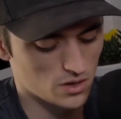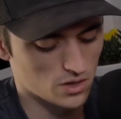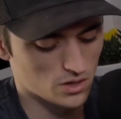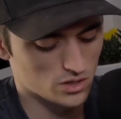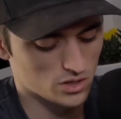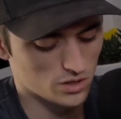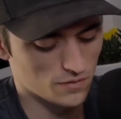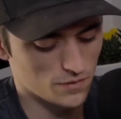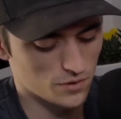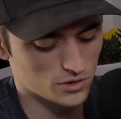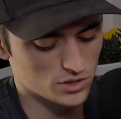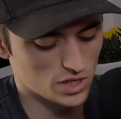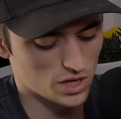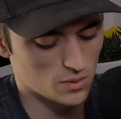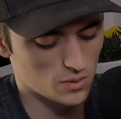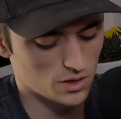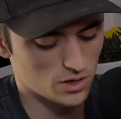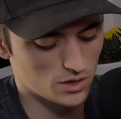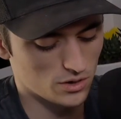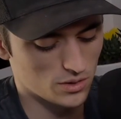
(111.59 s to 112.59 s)
So the first thing I
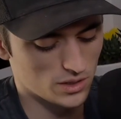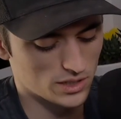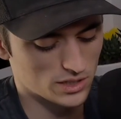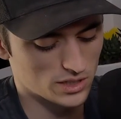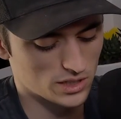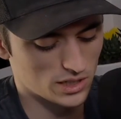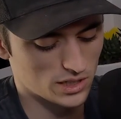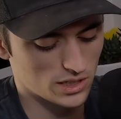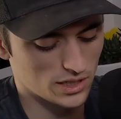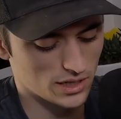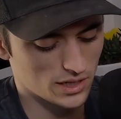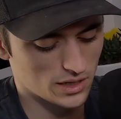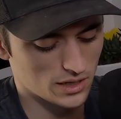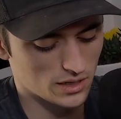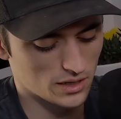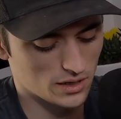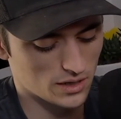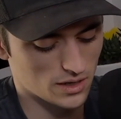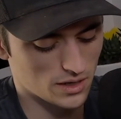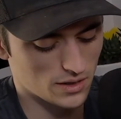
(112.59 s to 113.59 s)
want to do is
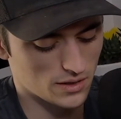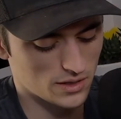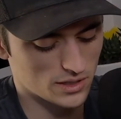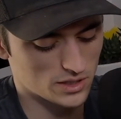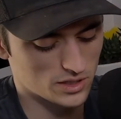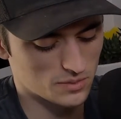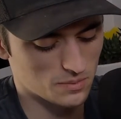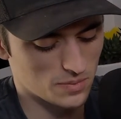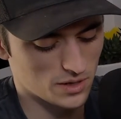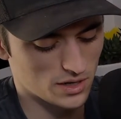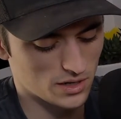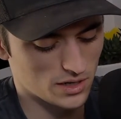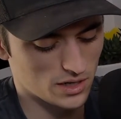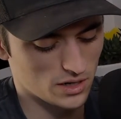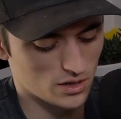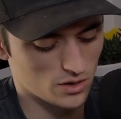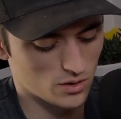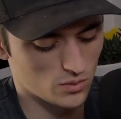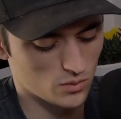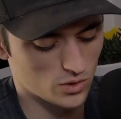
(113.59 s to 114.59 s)
click this button
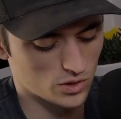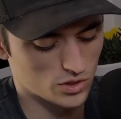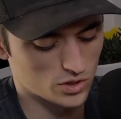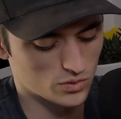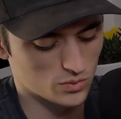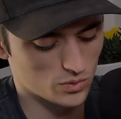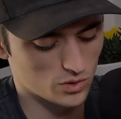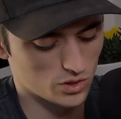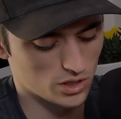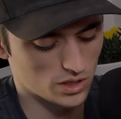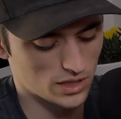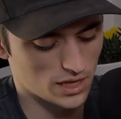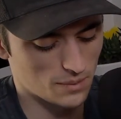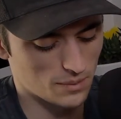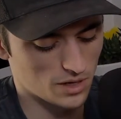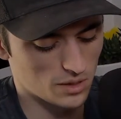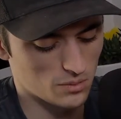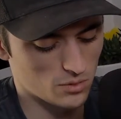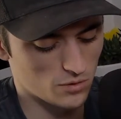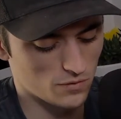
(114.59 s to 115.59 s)
here, which will allow
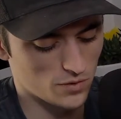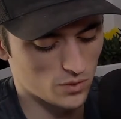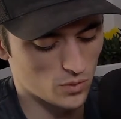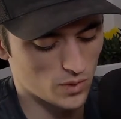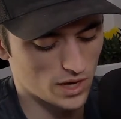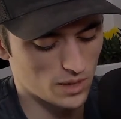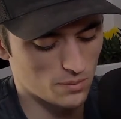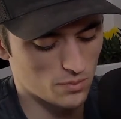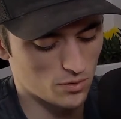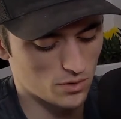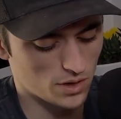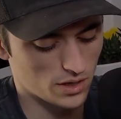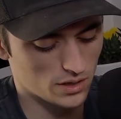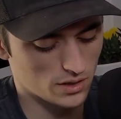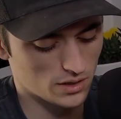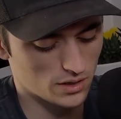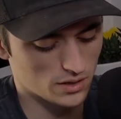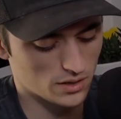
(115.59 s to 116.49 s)
me to move the waypoint.